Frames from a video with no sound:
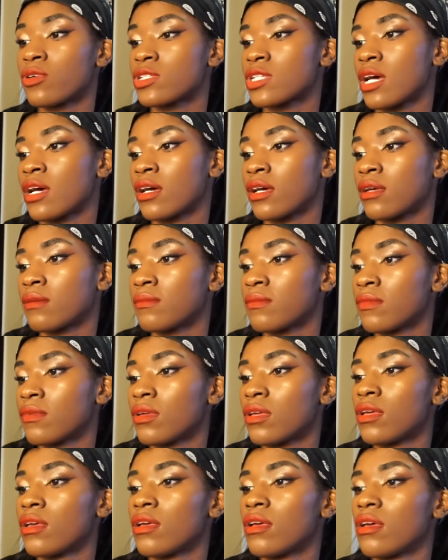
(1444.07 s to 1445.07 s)
time.
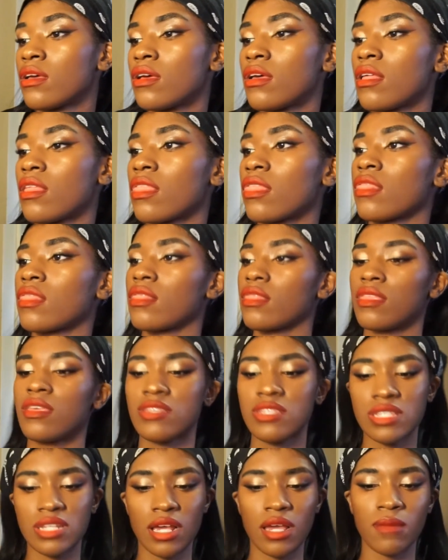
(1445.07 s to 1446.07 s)

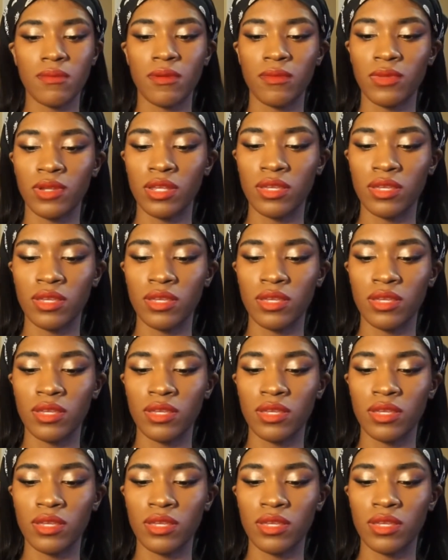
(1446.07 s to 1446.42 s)
This time I'm gonna